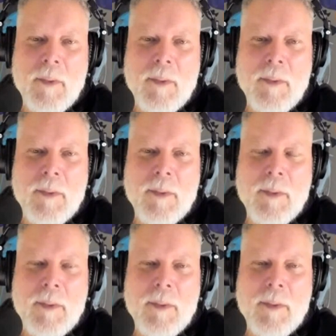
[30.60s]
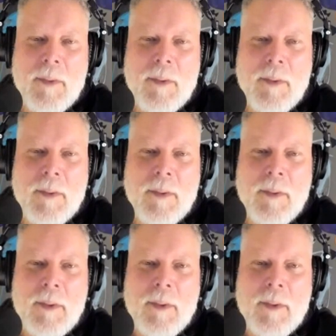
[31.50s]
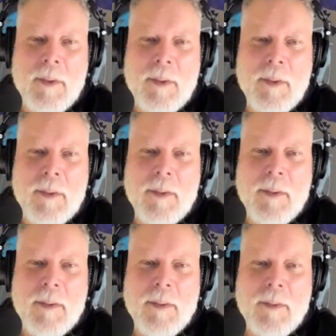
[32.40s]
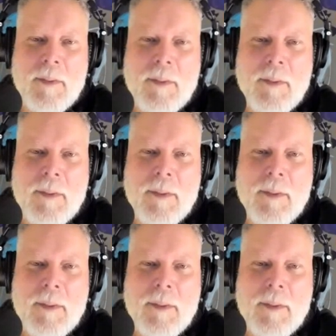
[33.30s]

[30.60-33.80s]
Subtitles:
[no speech]